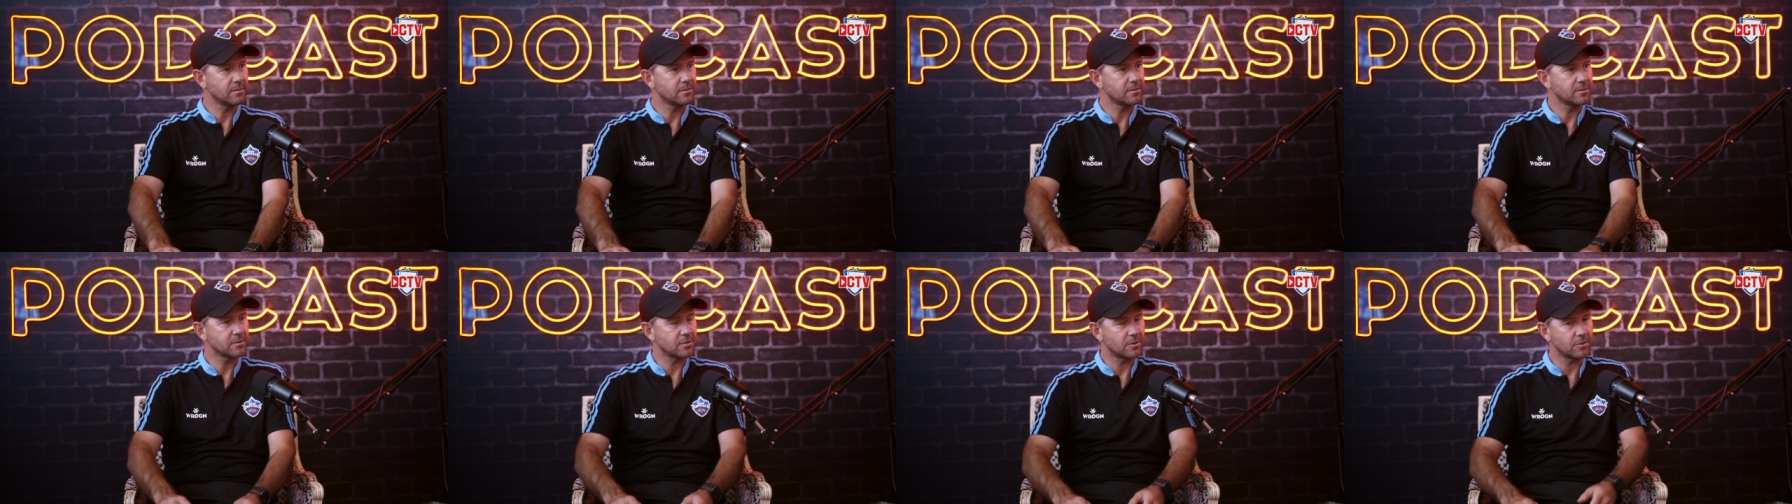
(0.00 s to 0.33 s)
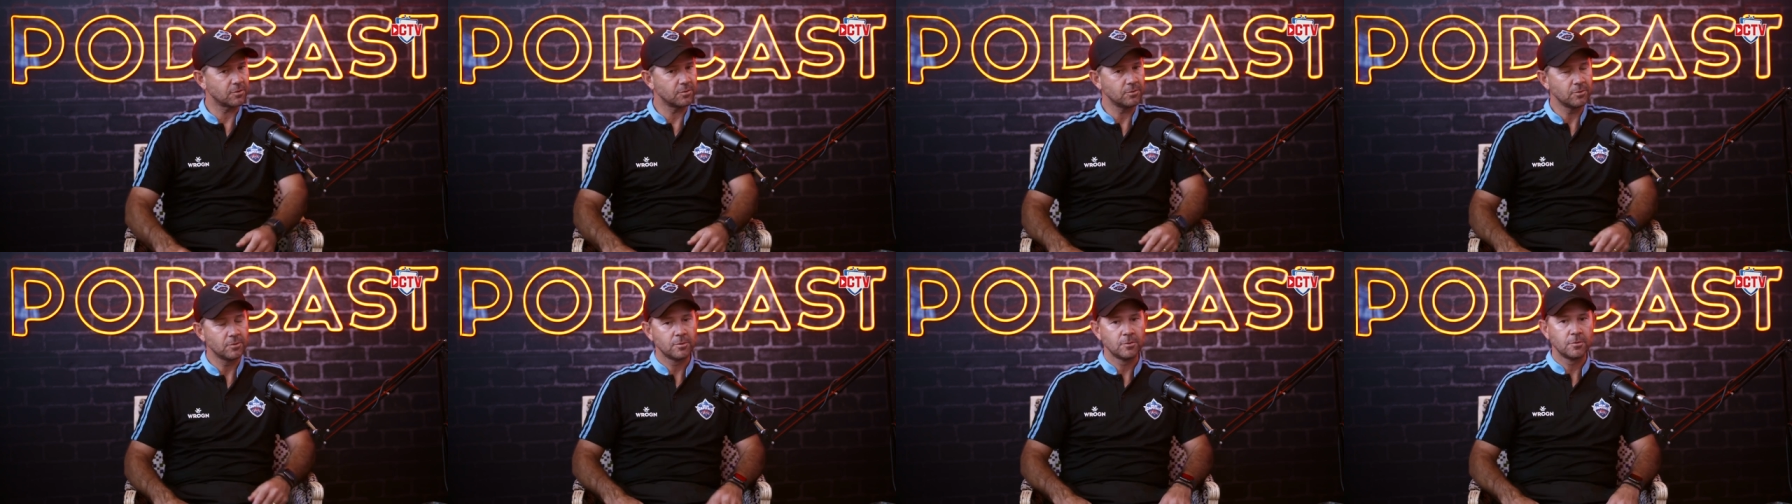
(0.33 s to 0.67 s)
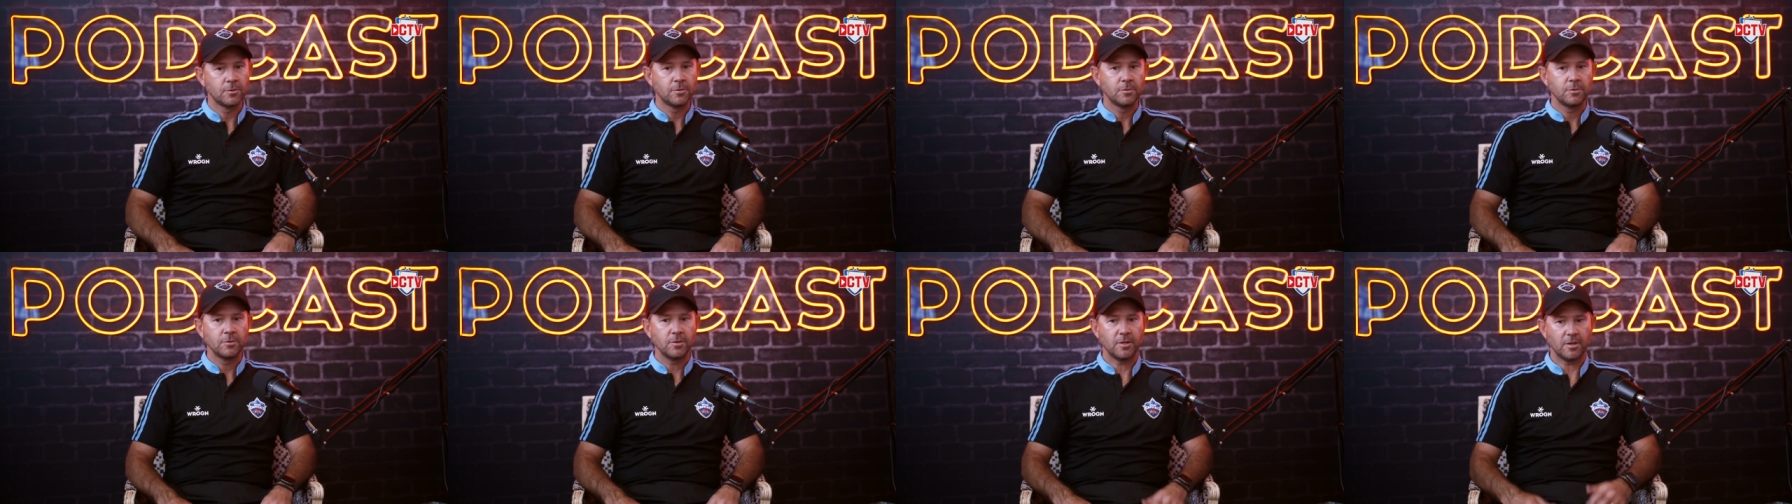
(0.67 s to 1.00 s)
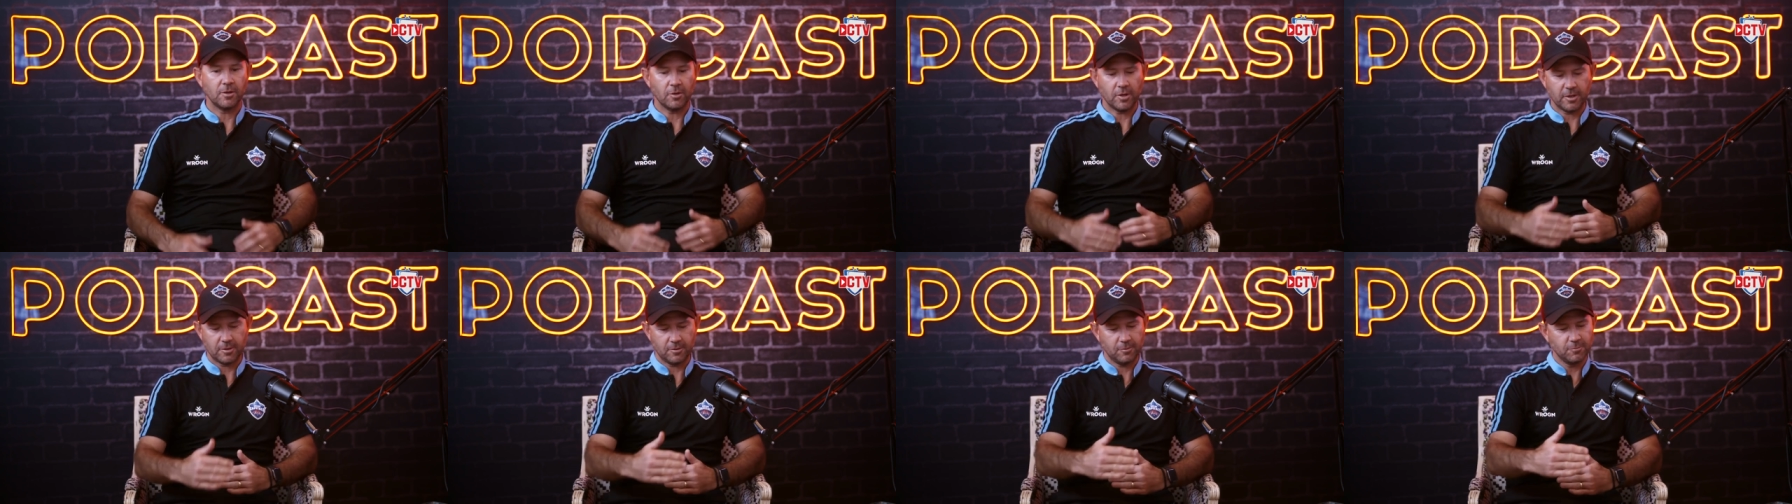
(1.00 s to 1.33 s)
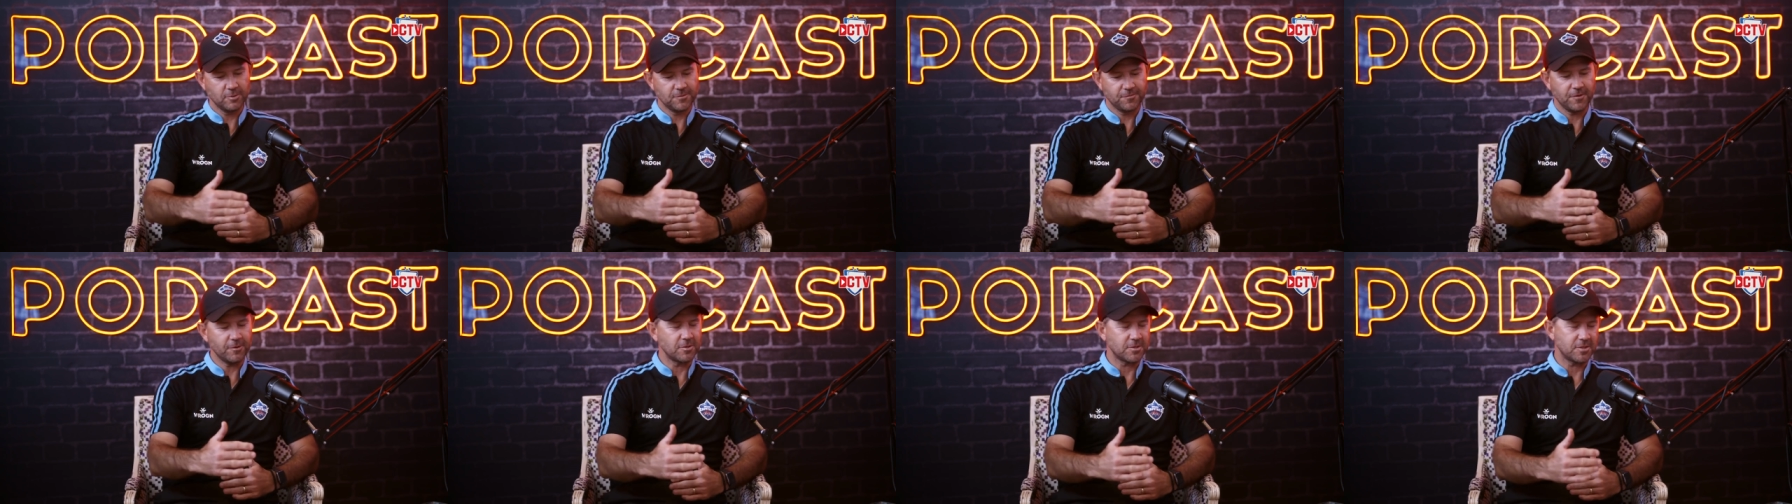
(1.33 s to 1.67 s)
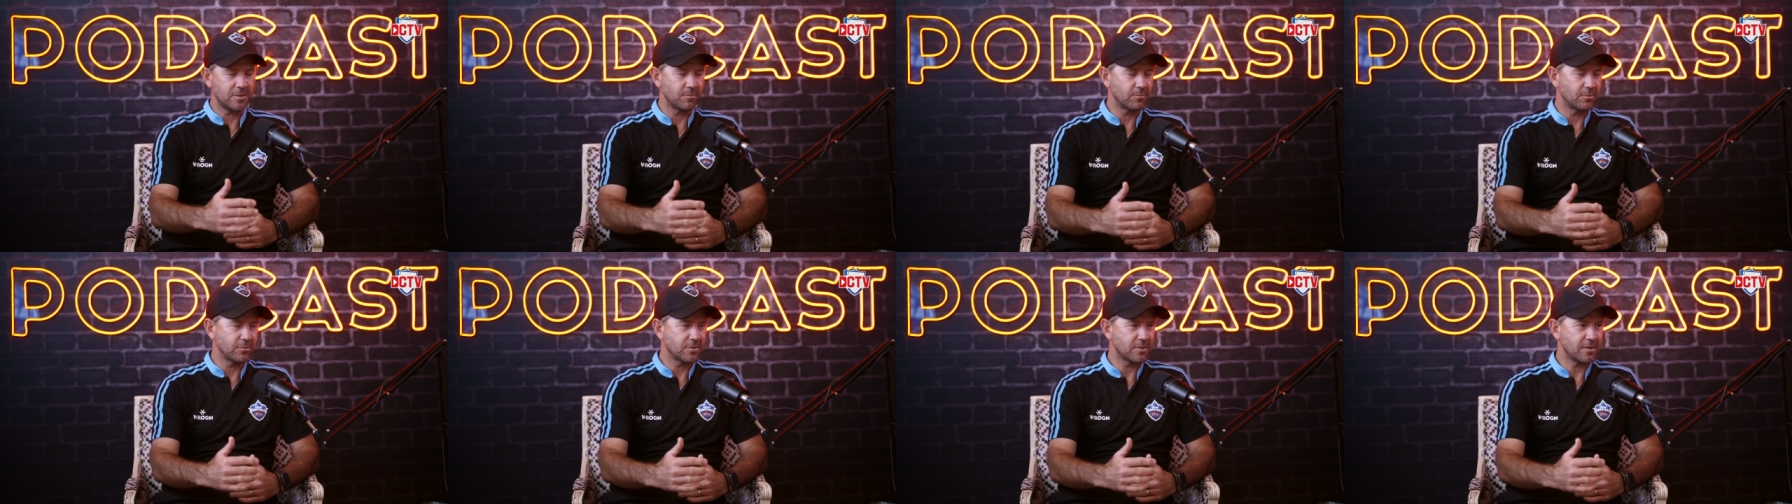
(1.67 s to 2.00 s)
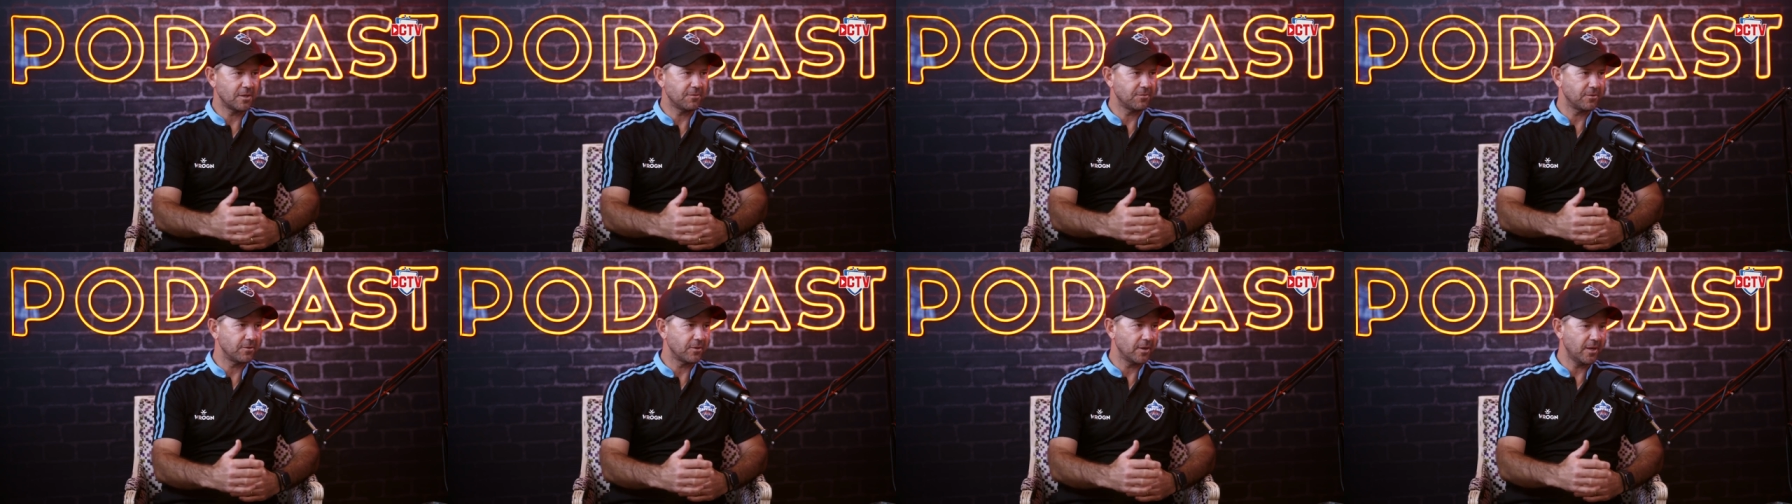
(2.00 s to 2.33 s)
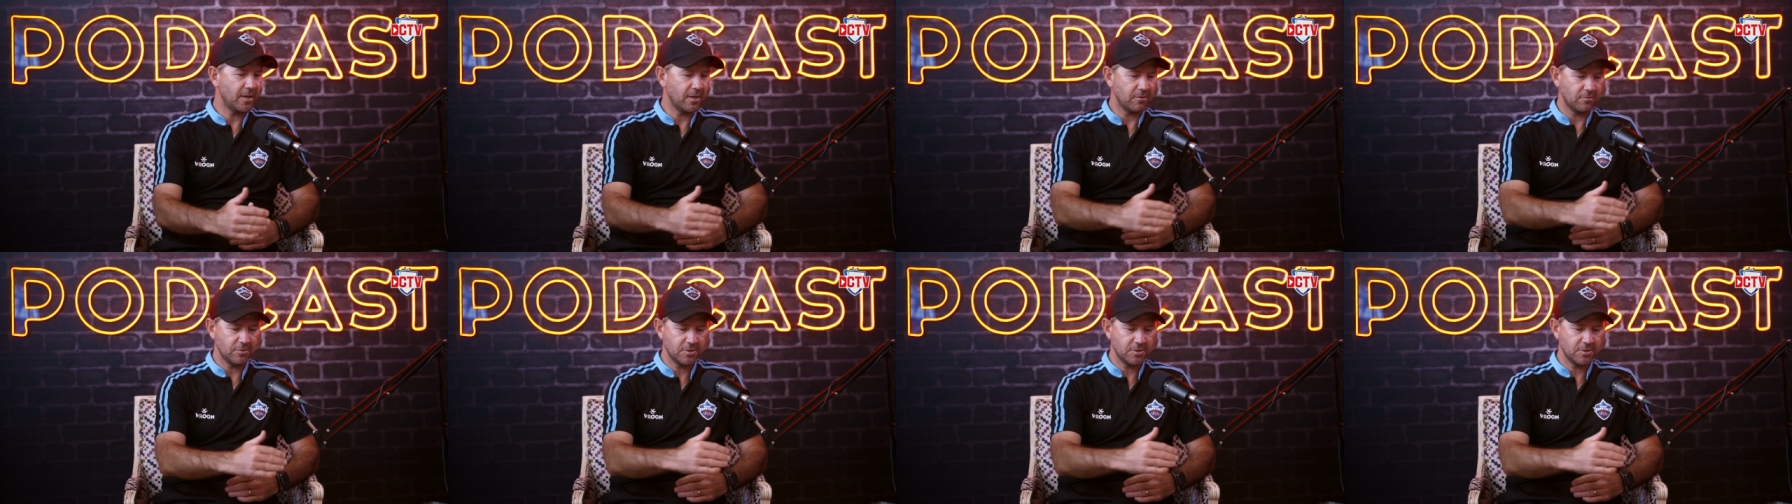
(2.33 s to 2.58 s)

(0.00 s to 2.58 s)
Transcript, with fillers: Yeah. So, you know, I, it was very simple stuff that I had.